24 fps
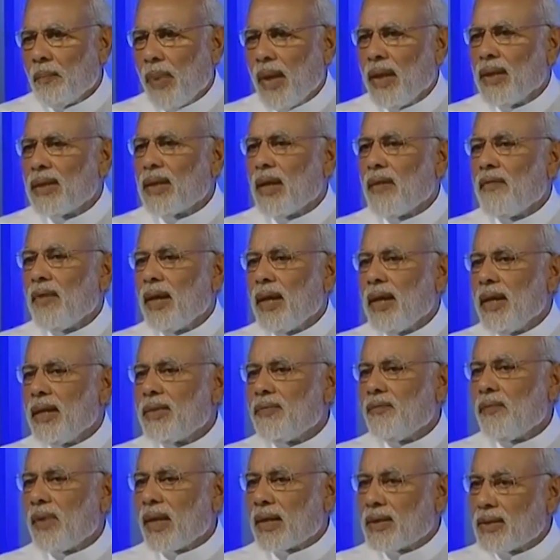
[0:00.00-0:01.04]

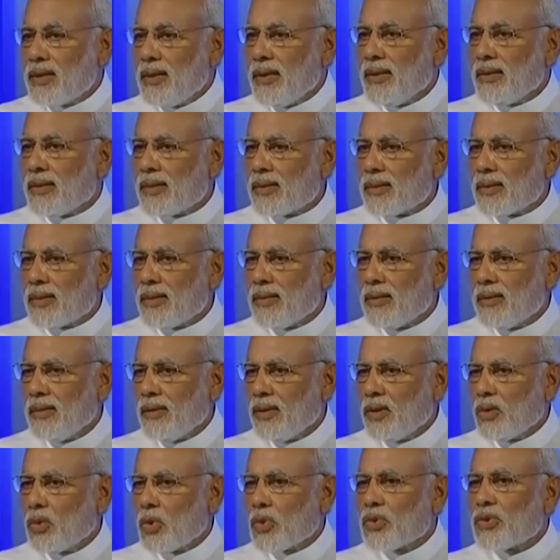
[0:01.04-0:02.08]
pentavalent vaccines
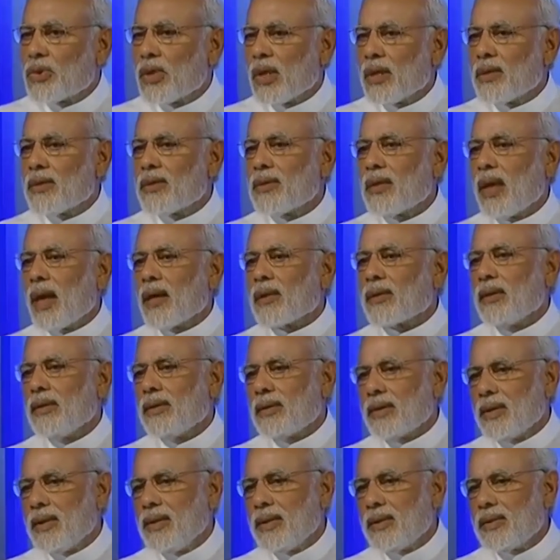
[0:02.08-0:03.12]
to such SAR
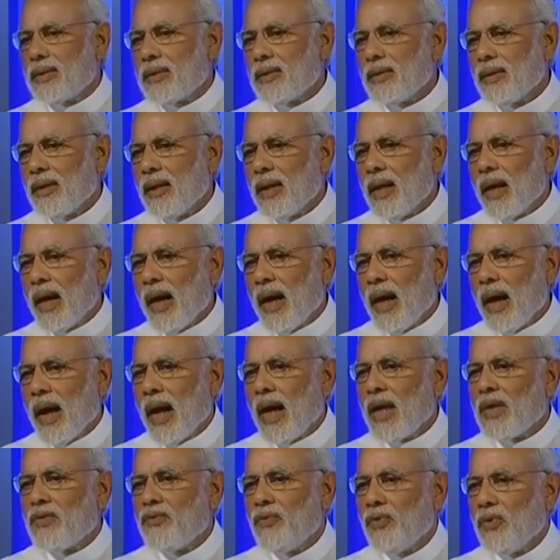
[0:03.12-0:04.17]
countries
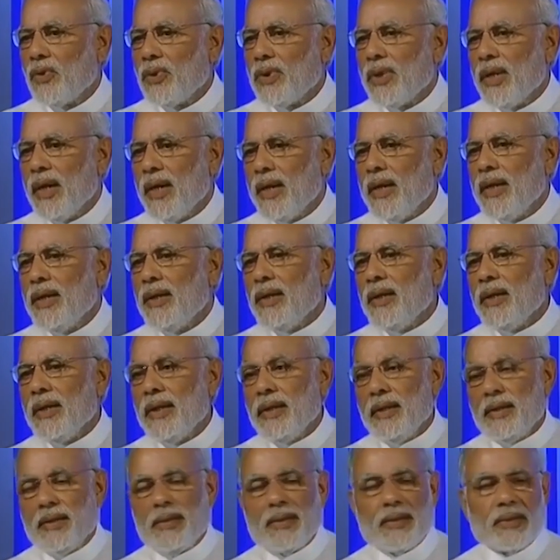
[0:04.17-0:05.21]
as would need
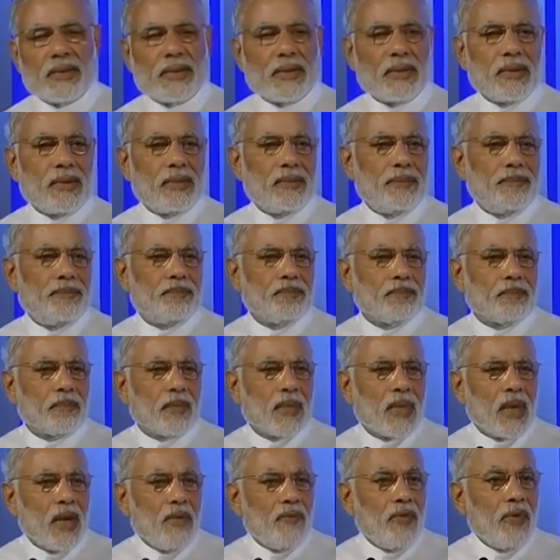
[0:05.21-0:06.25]
it.
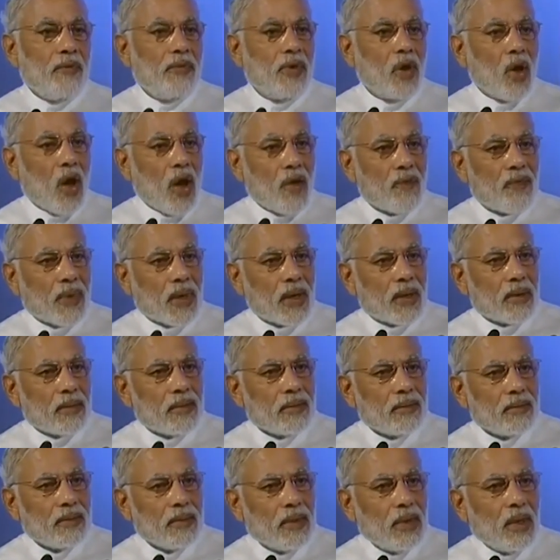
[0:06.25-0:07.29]
We will offer
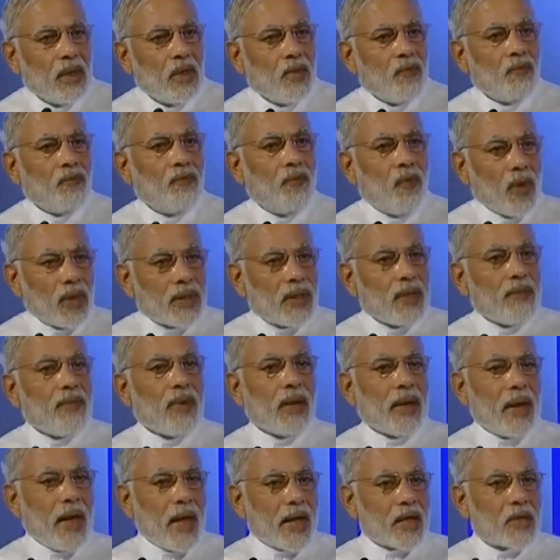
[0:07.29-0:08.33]

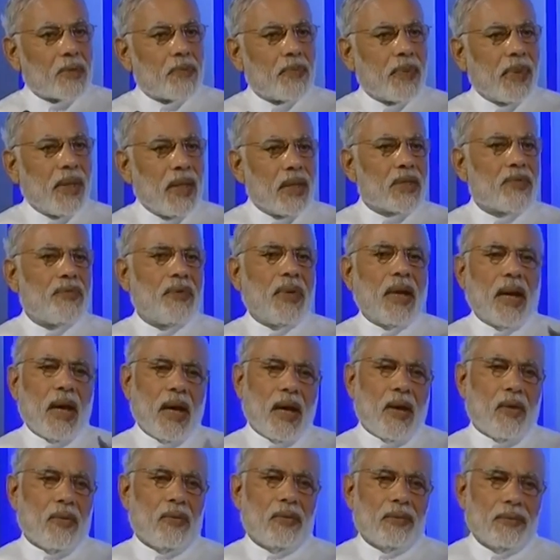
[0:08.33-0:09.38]
whatever experience we
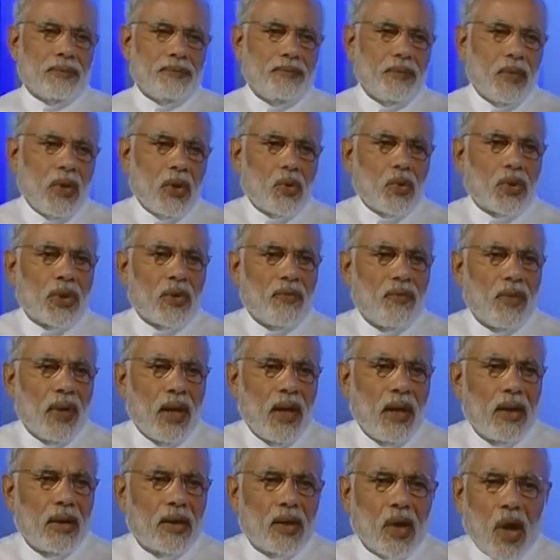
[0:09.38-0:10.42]
have to the
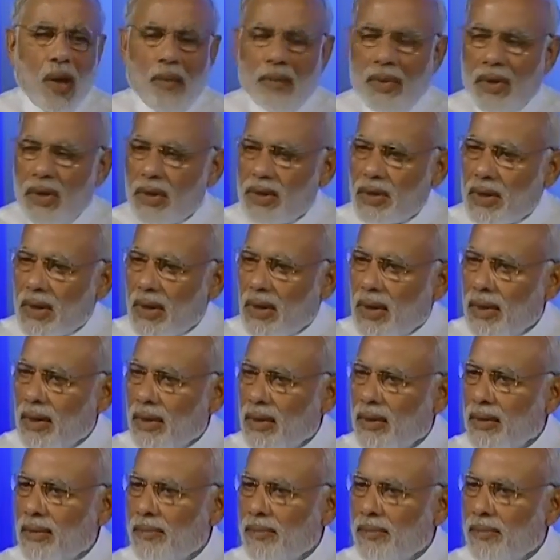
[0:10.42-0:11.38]
world community.